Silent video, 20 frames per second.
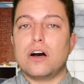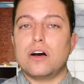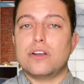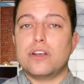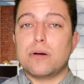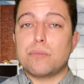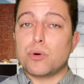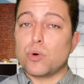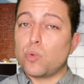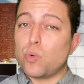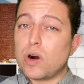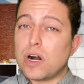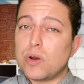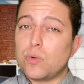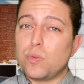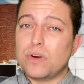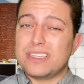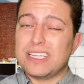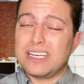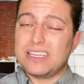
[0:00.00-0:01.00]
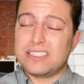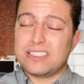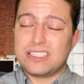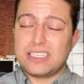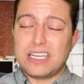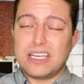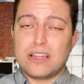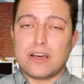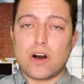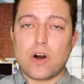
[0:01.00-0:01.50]
Number one, when they
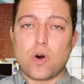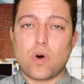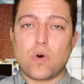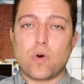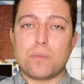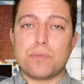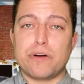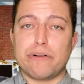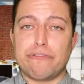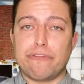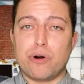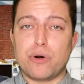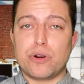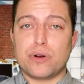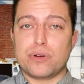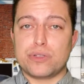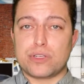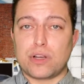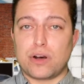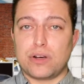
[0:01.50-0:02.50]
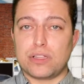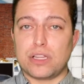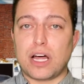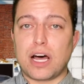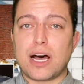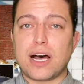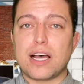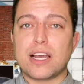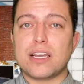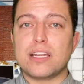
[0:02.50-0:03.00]
see the home, the photos
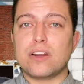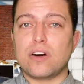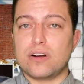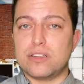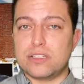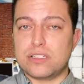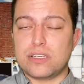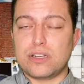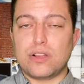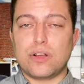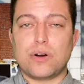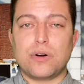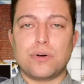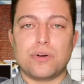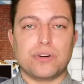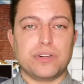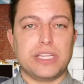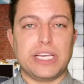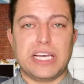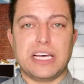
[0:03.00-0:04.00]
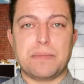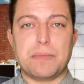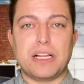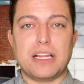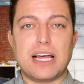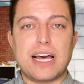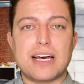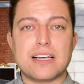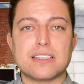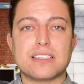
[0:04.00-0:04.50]
online, on Zillow or in the
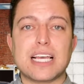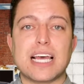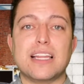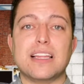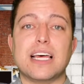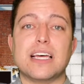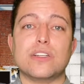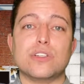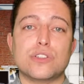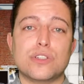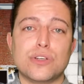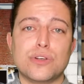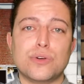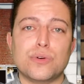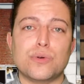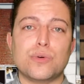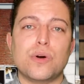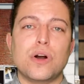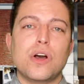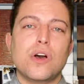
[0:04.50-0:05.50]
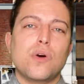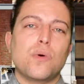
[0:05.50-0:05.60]
MLS, and then two,